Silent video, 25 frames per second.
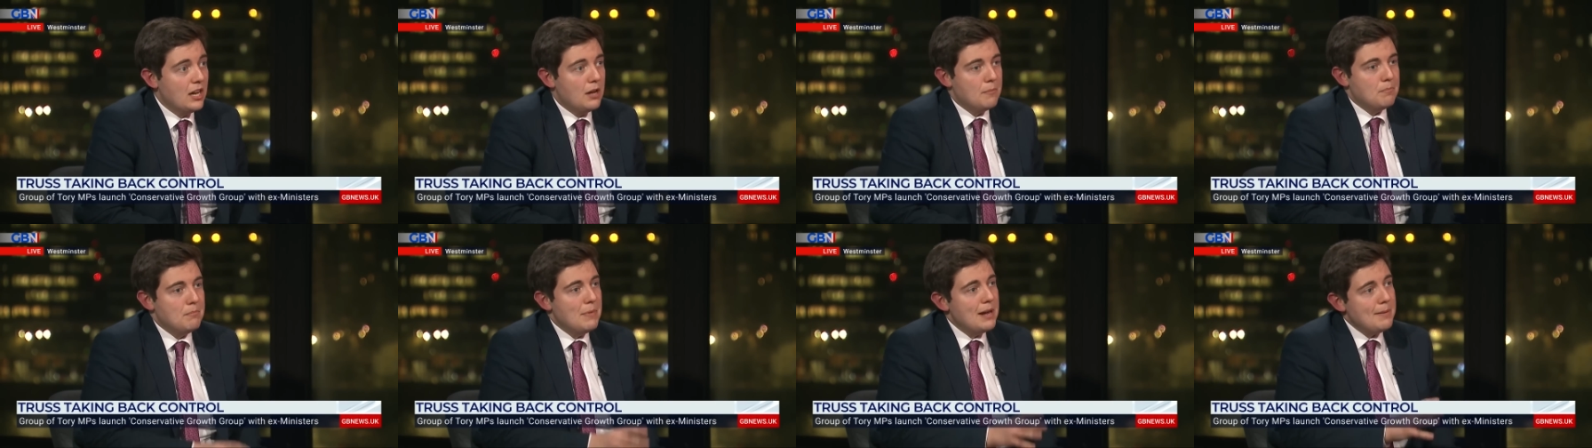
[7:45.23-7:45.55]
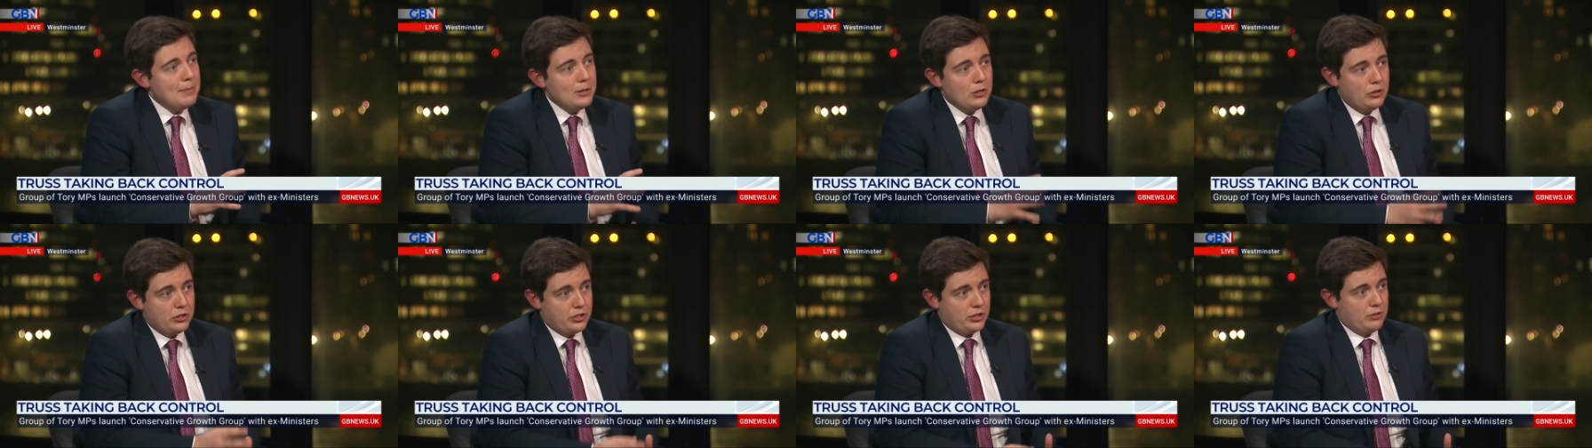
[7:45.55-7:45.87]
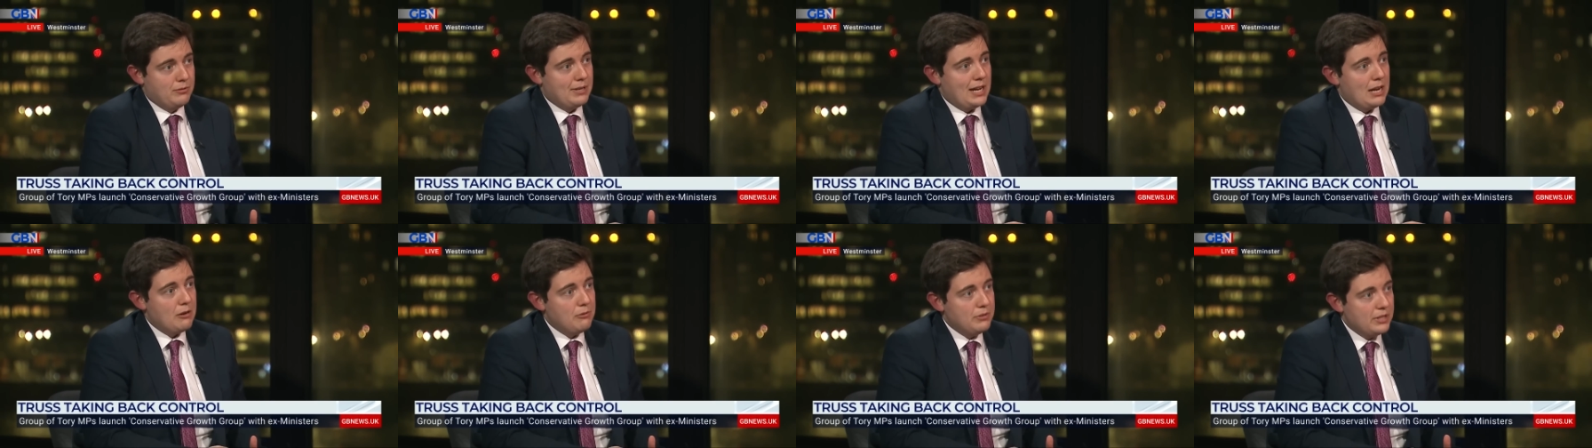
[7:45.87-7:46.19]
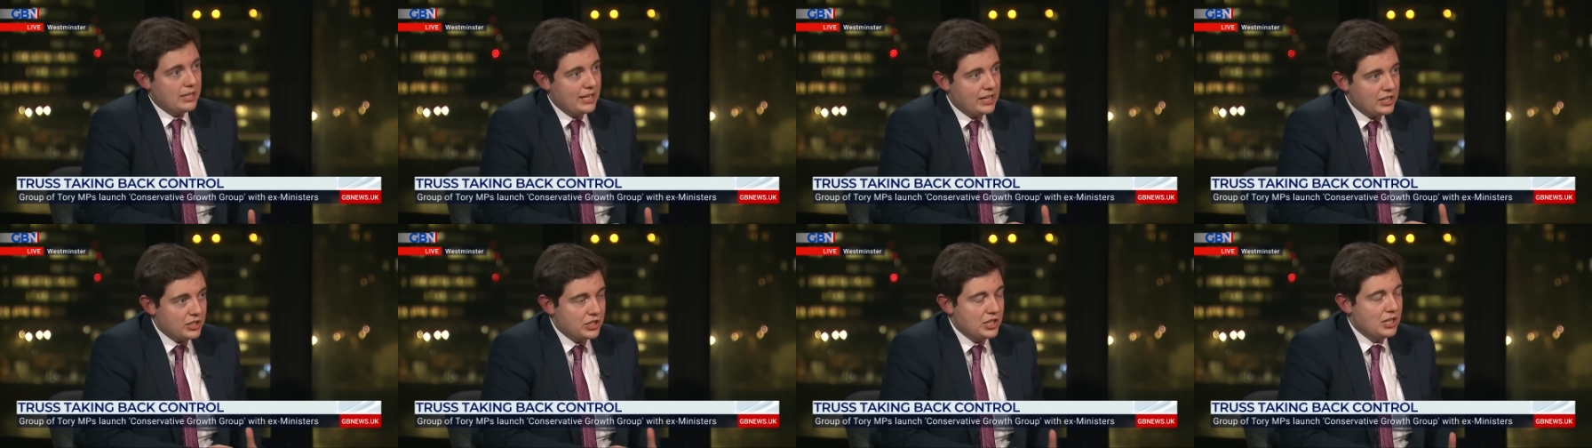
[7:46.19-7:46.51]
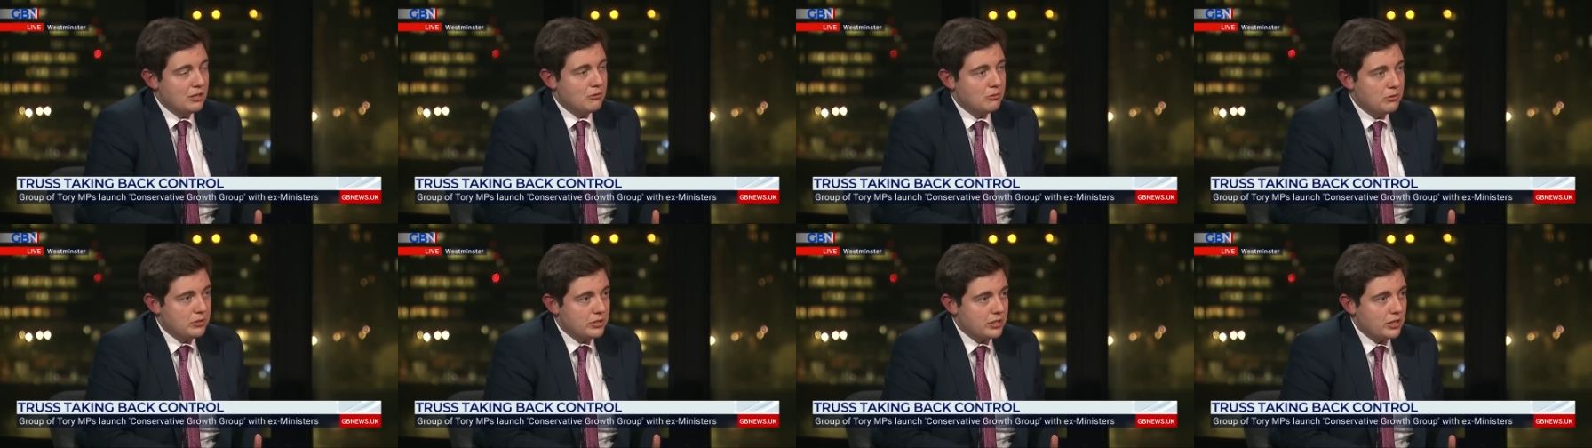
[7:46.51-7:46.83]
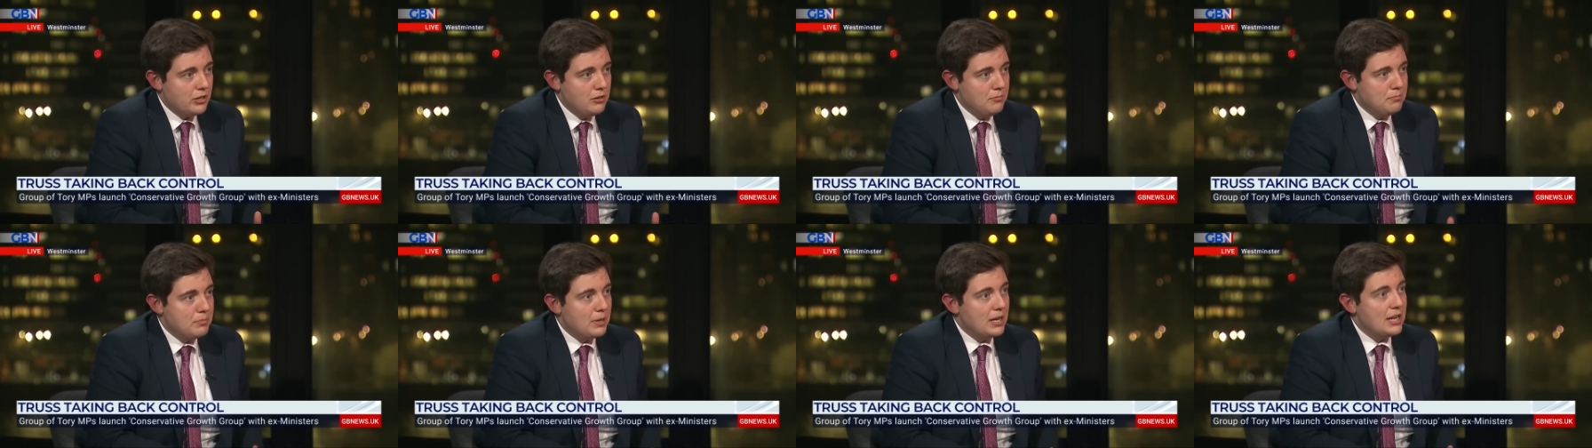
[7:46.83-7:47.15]
Maybe not so now in the next year or
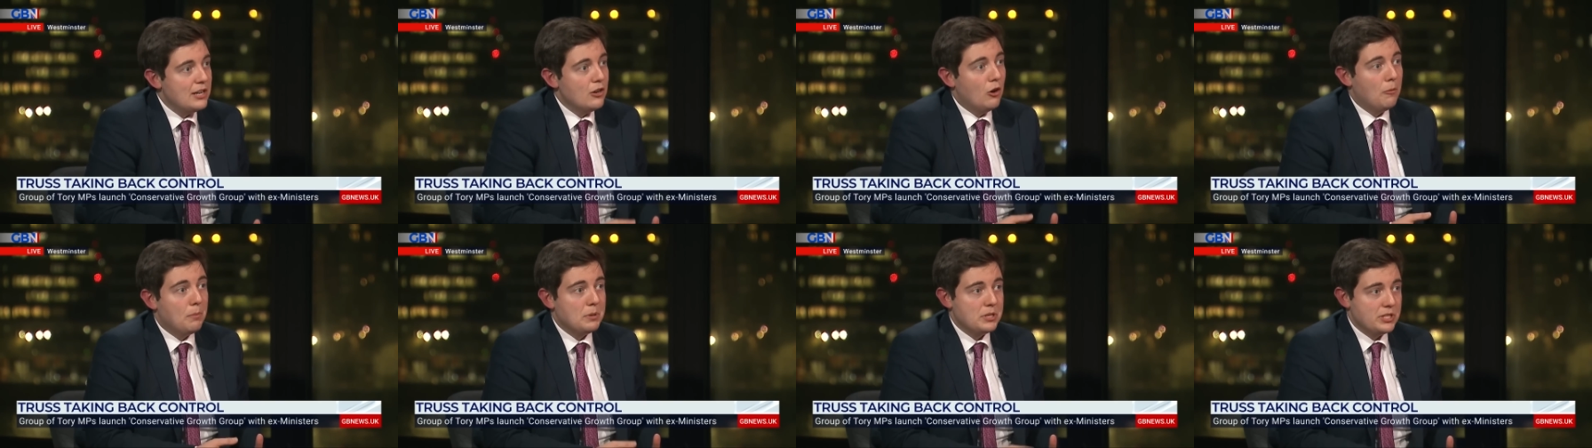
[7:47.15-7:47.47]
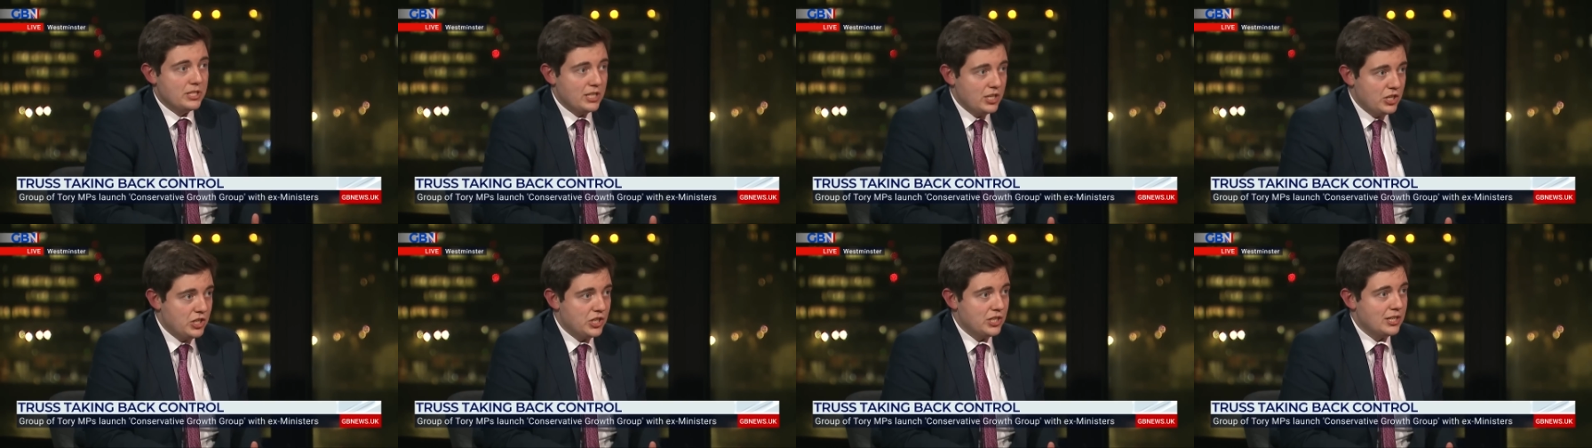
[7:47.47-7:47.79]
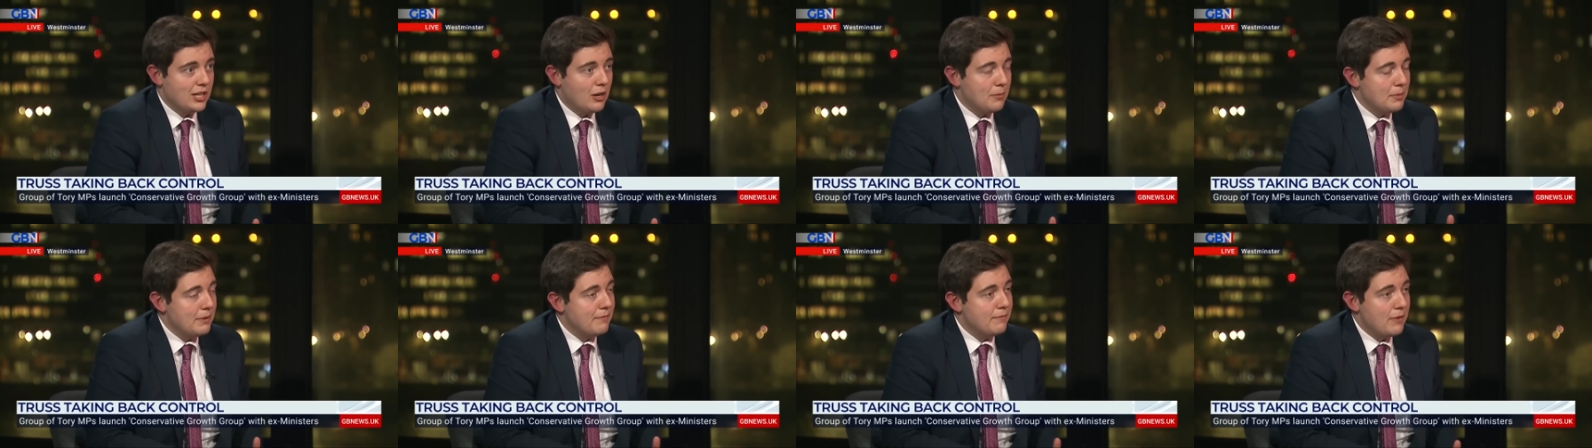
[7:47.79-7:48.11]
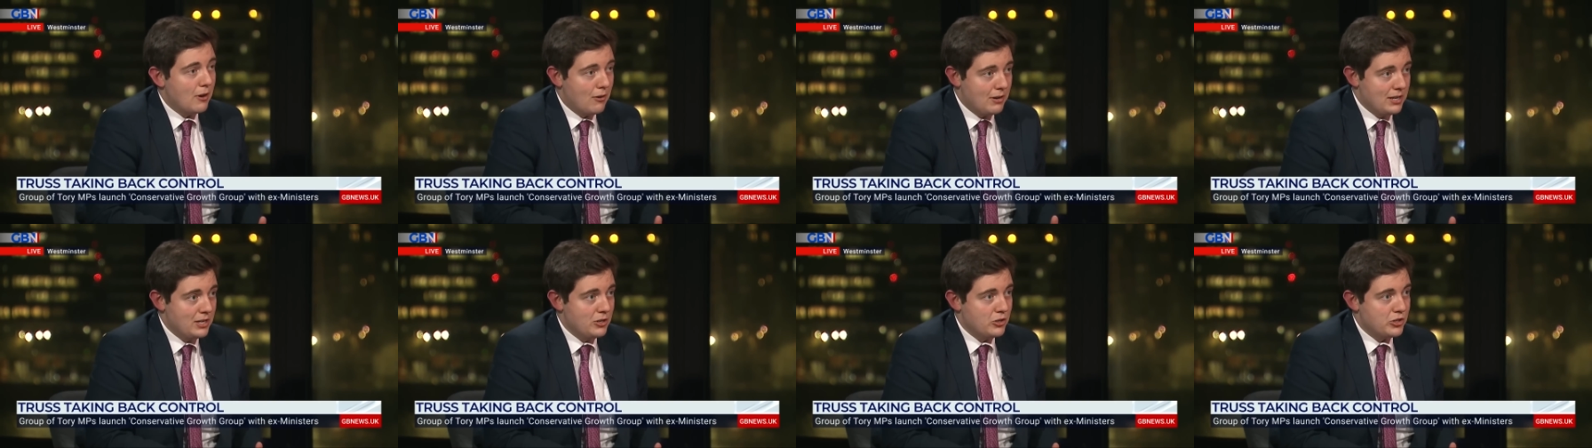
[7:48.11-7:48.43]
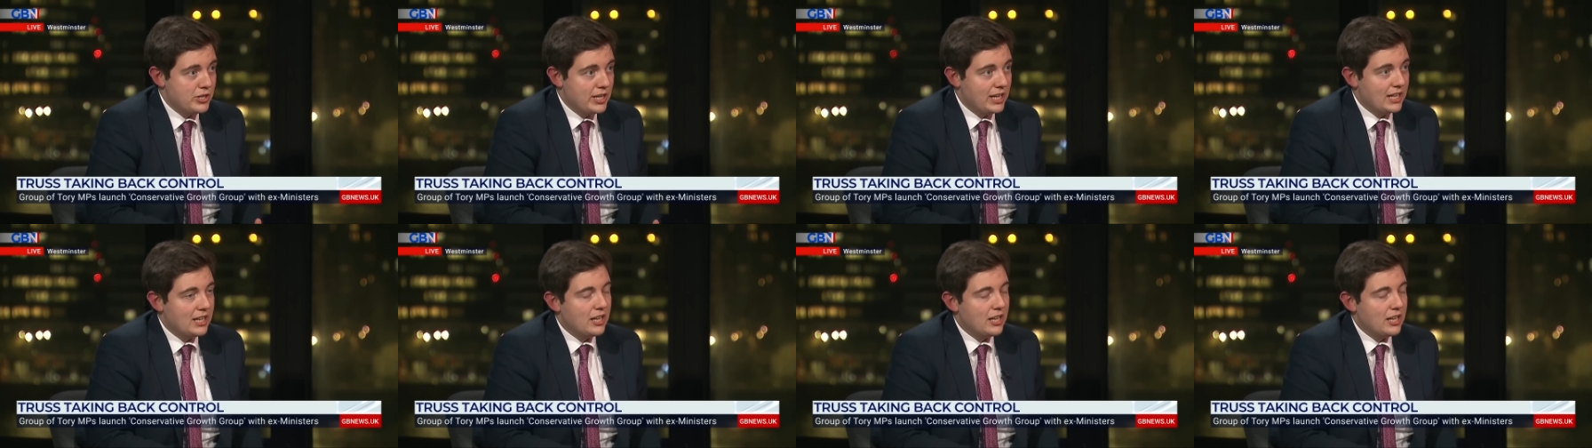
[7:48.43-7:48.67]
so, but in opposition, that would be very interesting.